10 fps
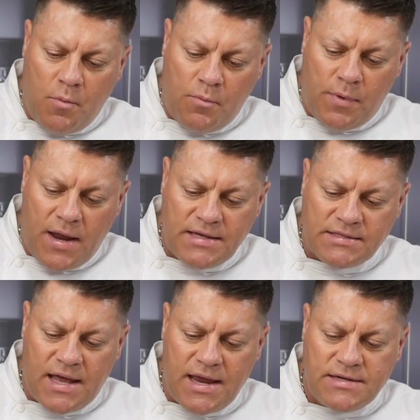place
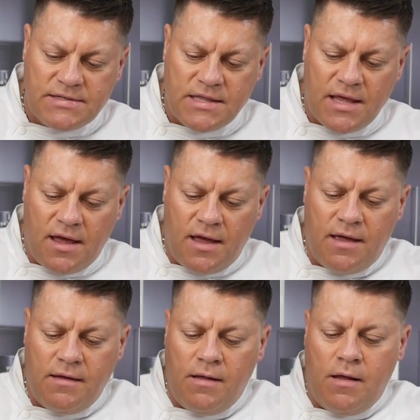that into
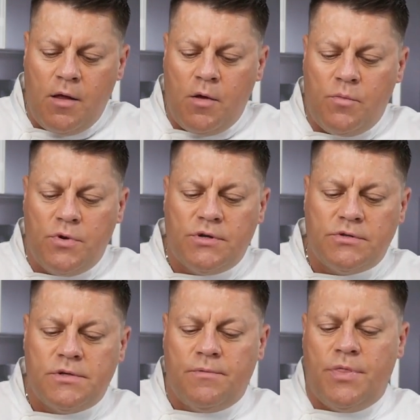there, put